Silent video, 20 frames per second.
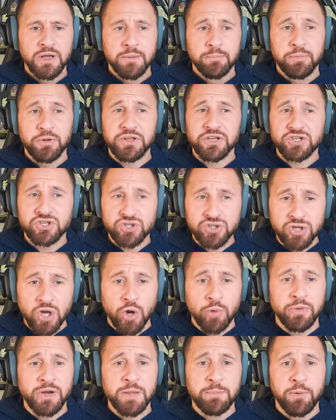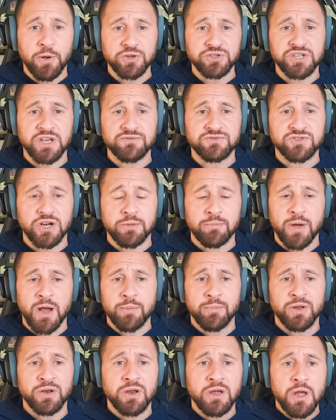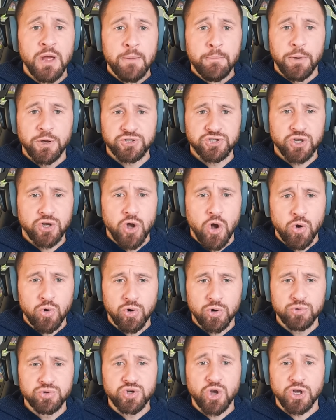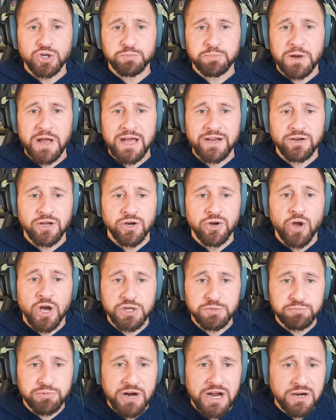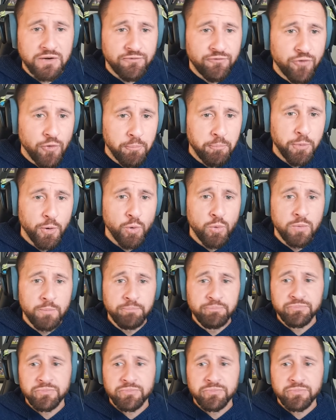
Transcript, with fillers: But there's so many positives at the moment. Postecoglou's got us playing a nice brand of football.